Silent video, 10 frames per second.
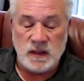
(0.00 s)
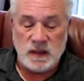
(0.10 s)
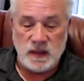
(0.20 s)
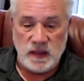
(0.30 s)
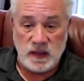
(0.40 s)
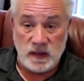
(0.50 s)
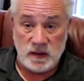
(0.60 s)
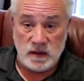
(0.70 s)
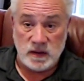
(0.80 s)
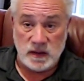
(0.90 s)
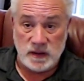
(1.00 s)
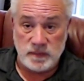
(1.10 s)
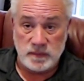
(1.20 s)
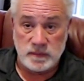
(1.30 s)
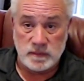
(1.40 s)
and
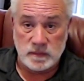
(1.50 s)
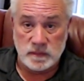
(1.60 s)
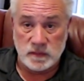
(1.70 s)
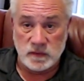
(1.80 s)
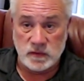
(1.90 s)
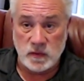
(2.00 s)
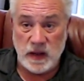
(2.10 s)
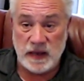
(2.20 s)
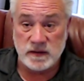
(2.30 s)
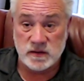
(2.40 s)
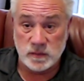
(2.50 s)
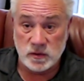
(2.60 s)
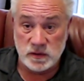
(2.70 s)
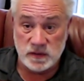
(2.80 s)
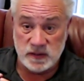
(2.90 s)
um, so I had some
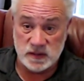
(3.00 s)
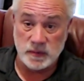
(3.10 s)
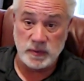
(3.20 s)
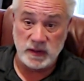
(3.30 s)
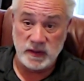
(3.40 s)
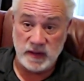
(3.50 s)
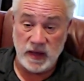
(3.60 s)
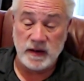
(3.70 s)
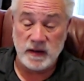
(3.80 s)
good discipline in that.